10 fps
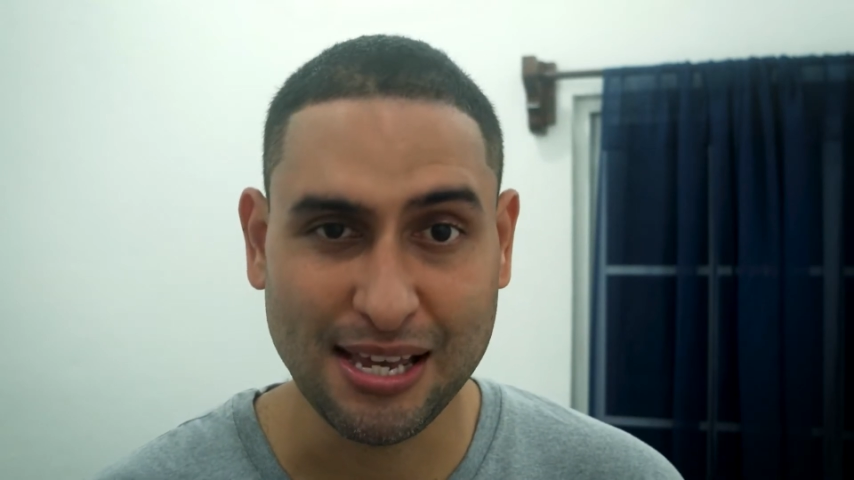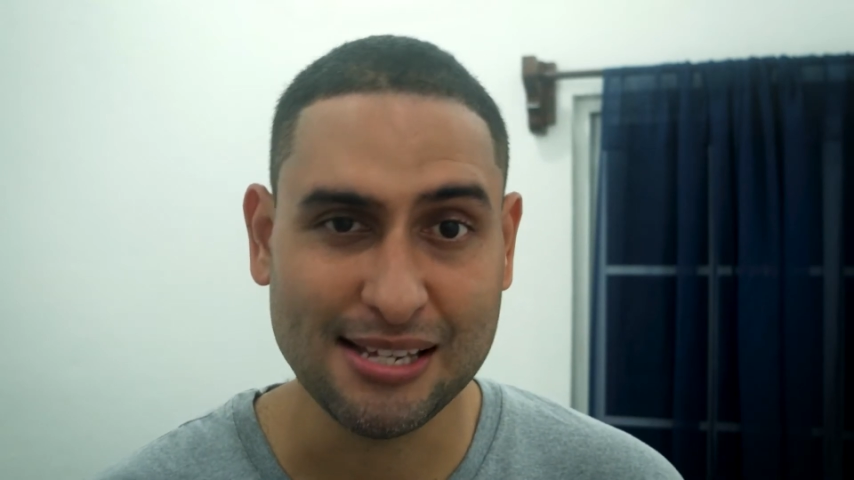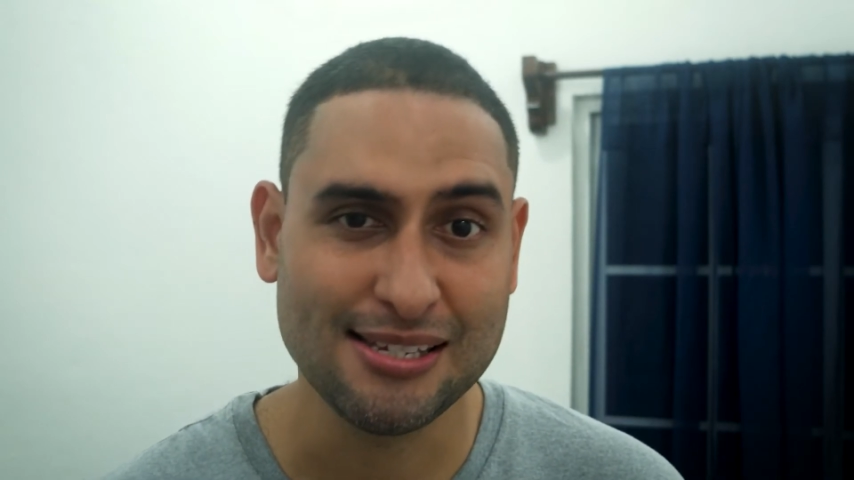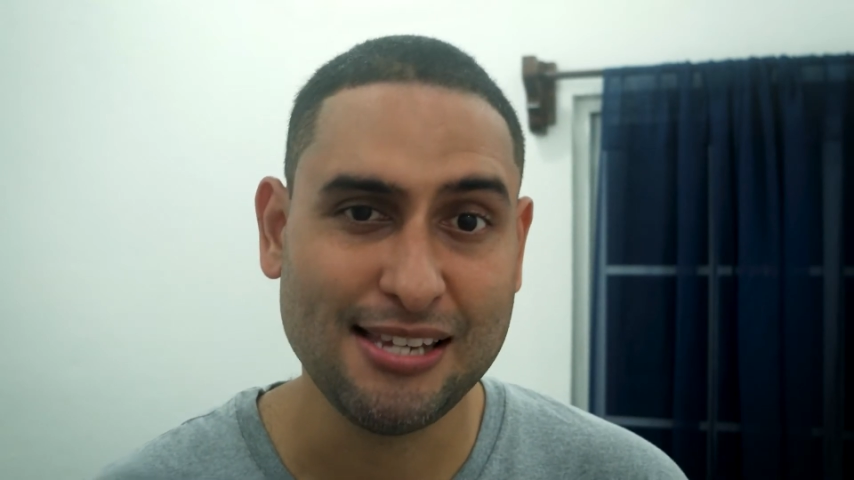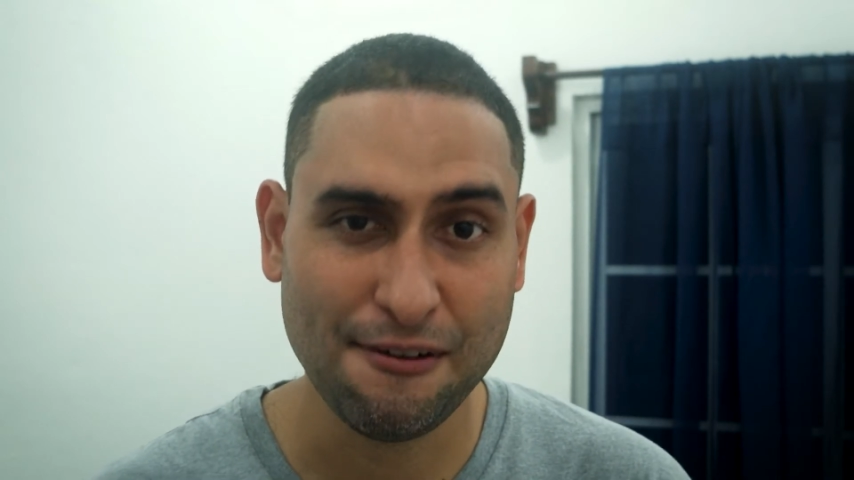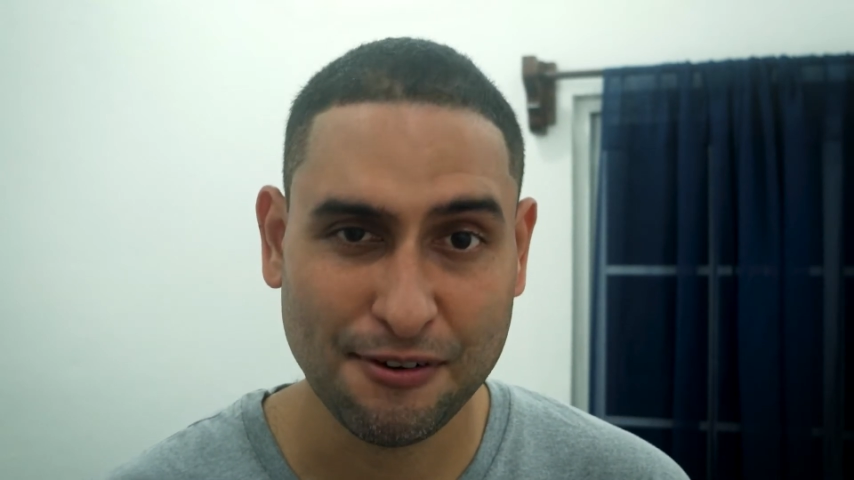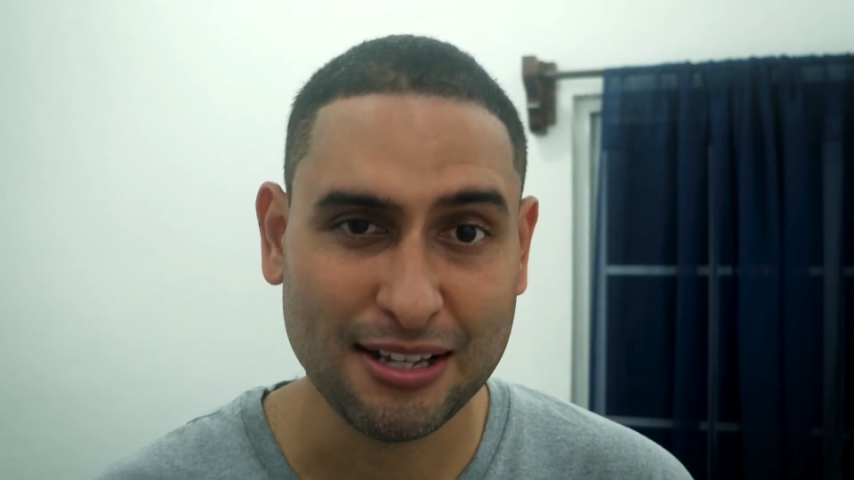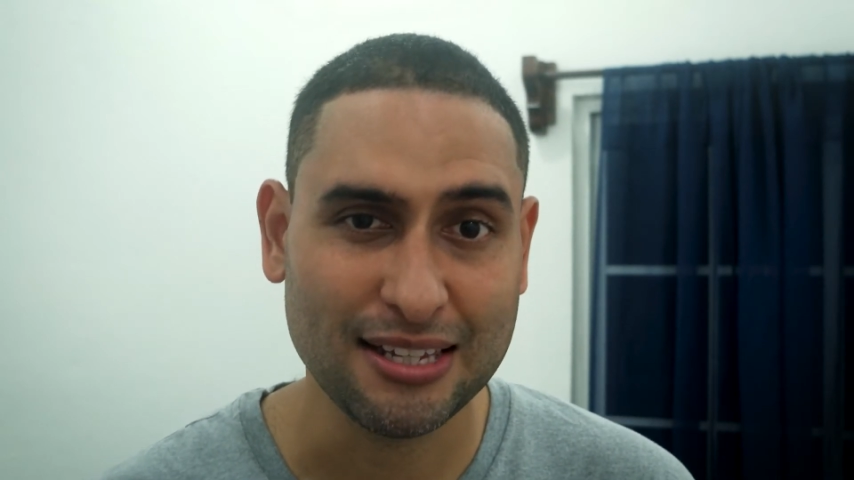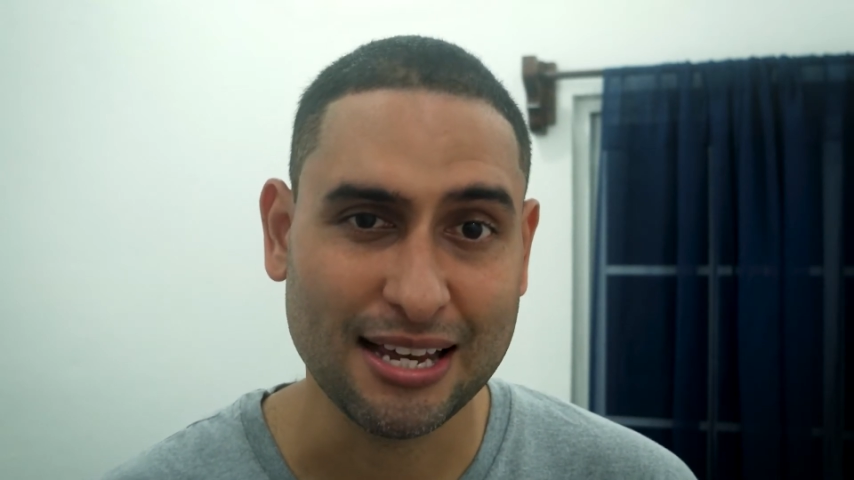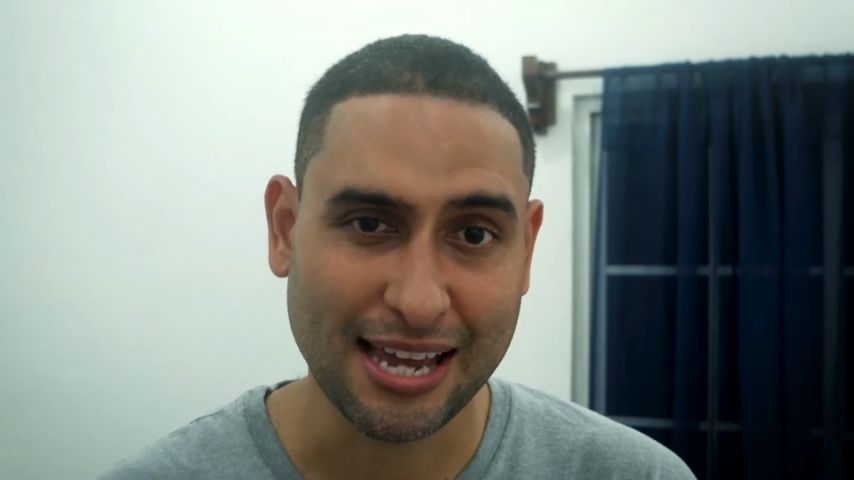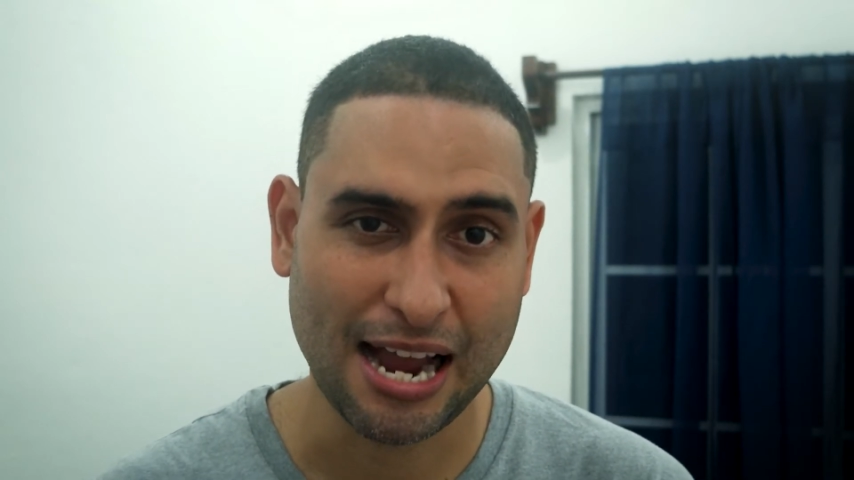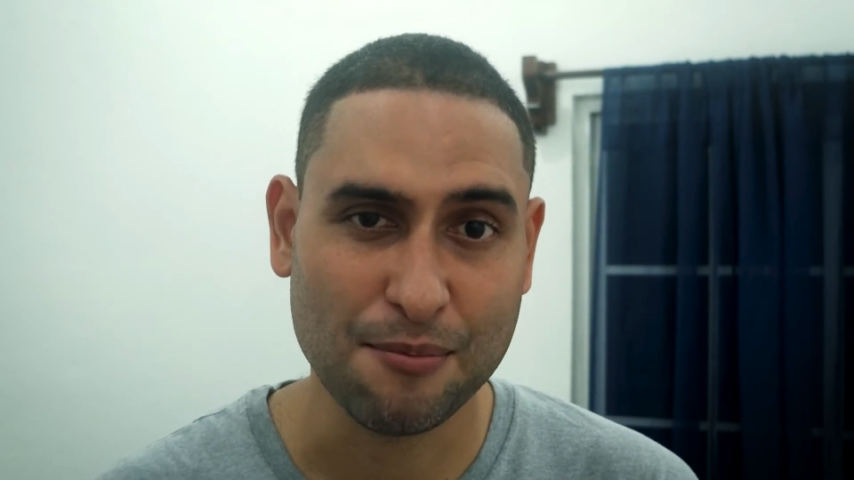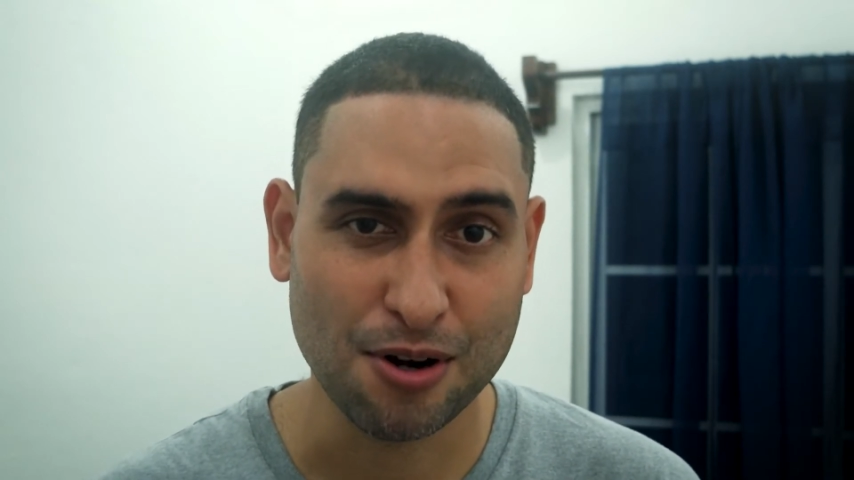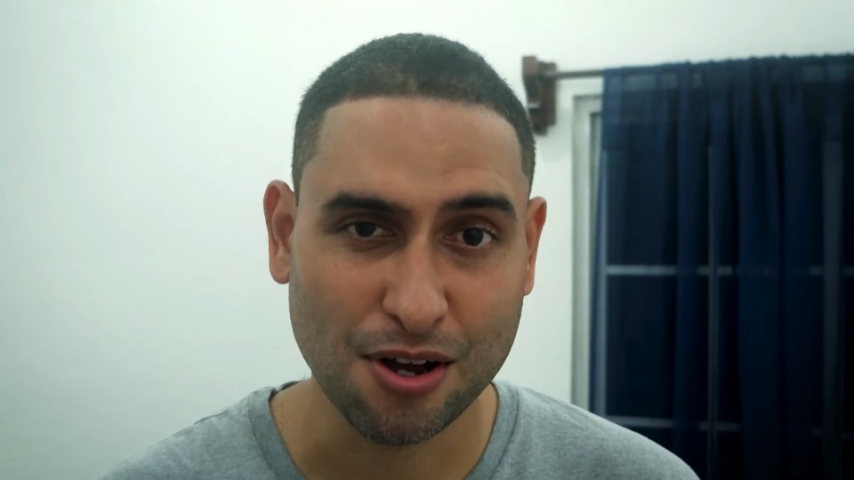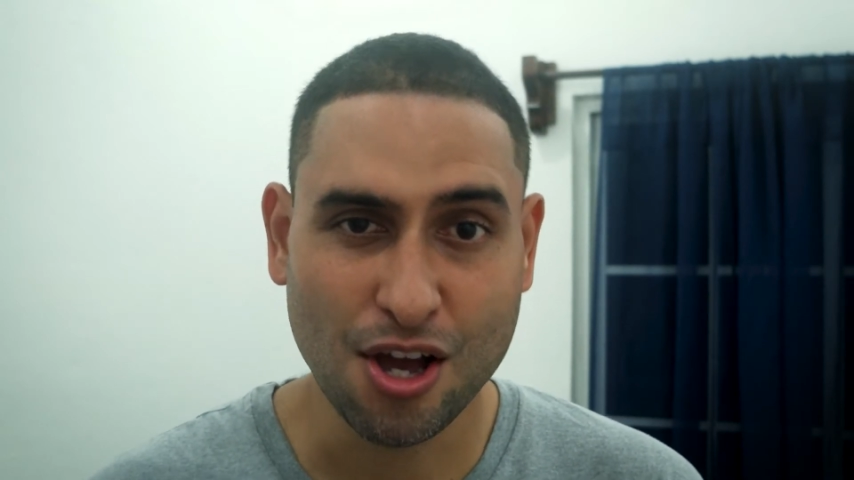is definitely a
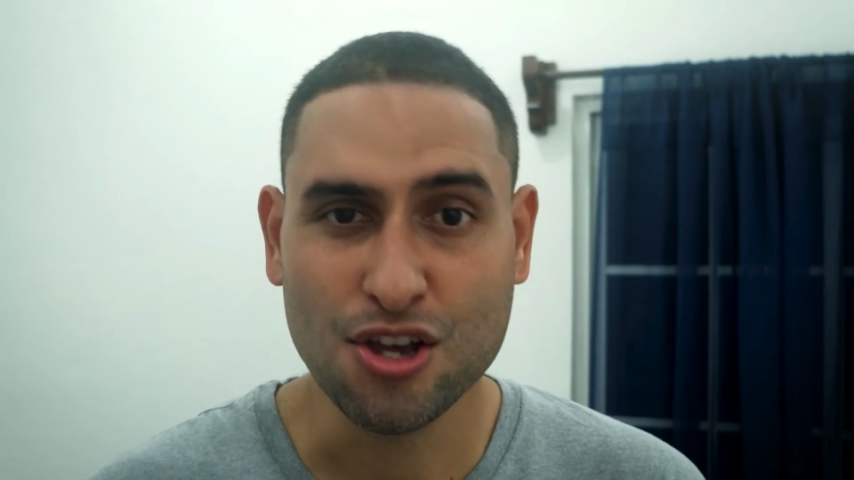camera